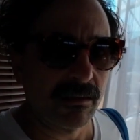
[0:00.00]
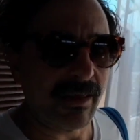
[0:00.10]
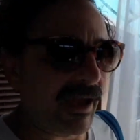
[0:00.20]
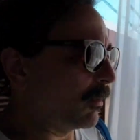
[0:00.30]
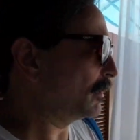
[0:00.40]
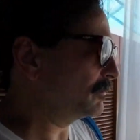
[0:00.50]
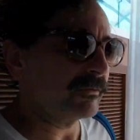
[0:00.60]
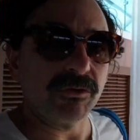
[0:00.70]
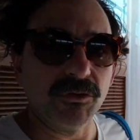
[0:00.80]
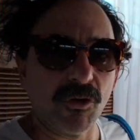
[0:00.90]
closed. So
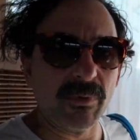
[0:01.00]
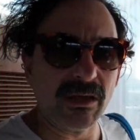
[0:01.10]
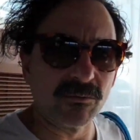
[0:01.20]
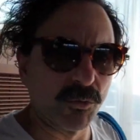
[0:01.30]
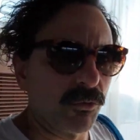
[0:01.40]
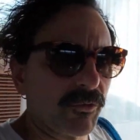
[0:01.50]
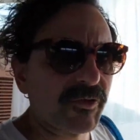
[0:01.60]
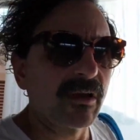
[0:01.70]
you ended up with this, like,